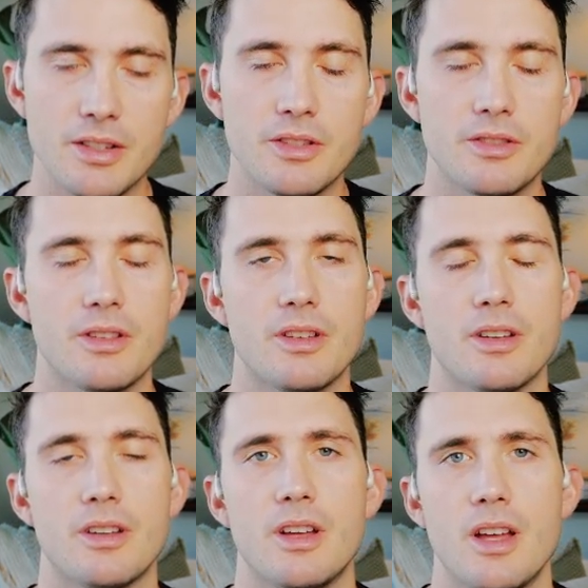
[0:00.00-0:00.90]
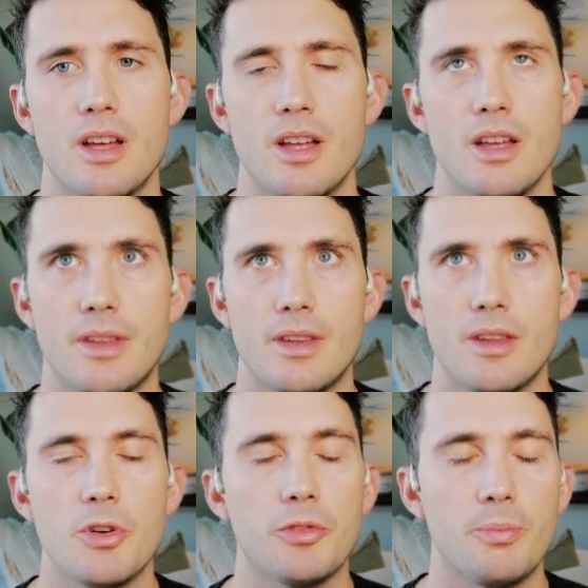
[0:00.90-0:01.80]
Those are the
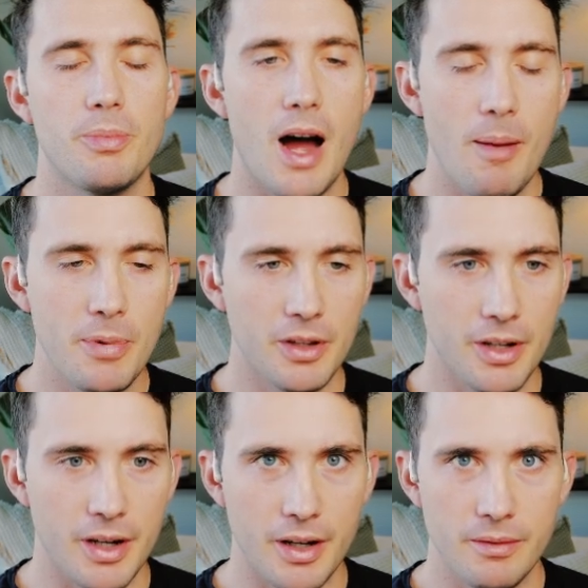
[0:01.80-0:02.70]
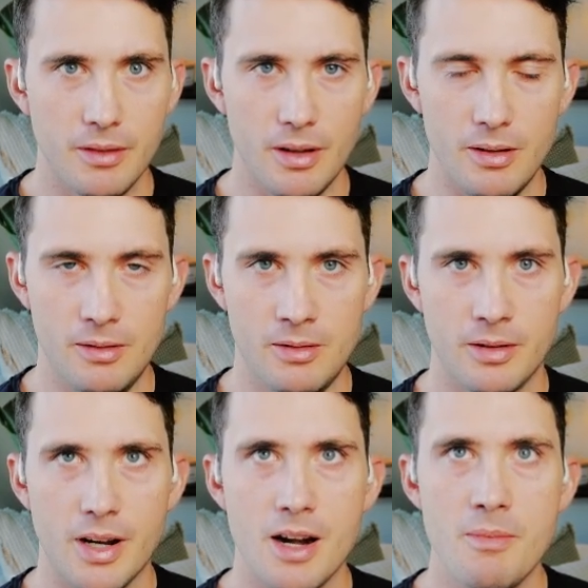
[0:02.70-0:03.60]
most popular
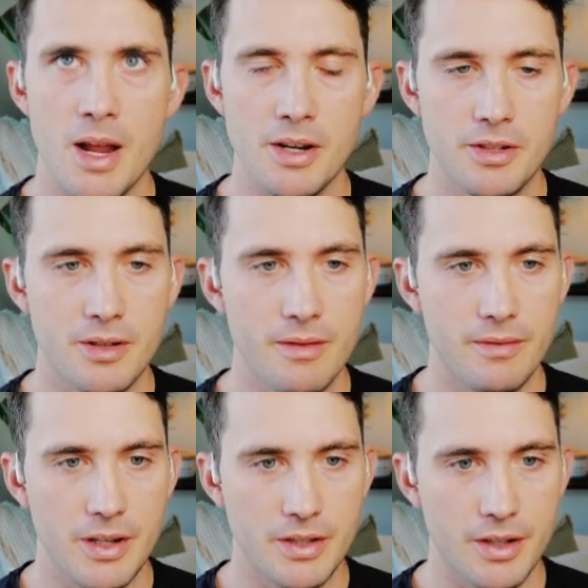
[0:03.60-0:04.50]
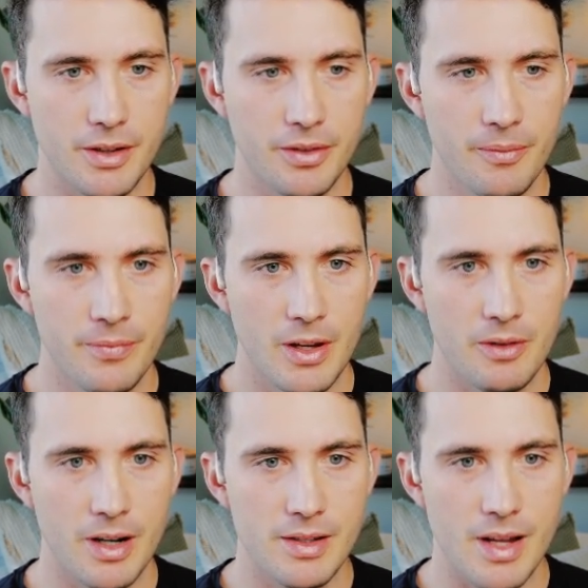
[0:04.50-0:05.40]
kind of mainstream features
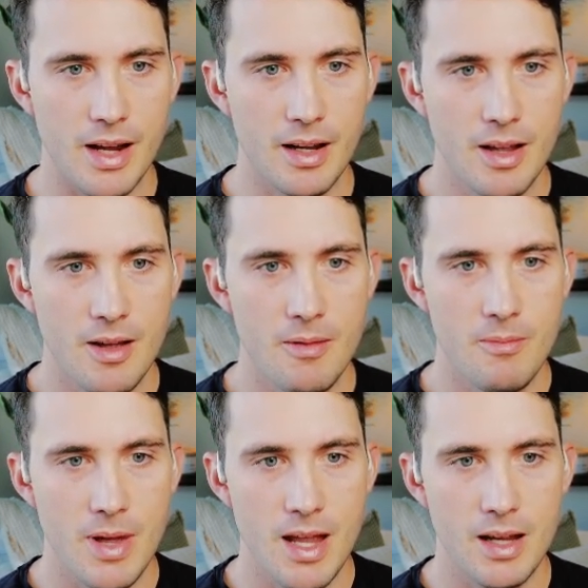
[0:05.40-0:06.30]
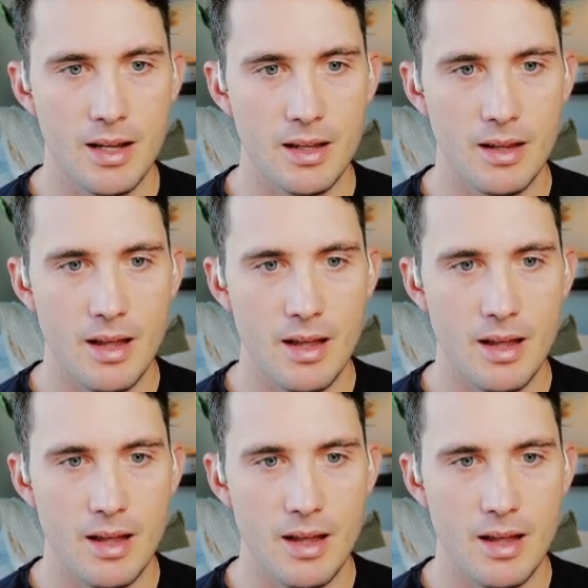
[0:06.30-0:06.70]
where it's like make,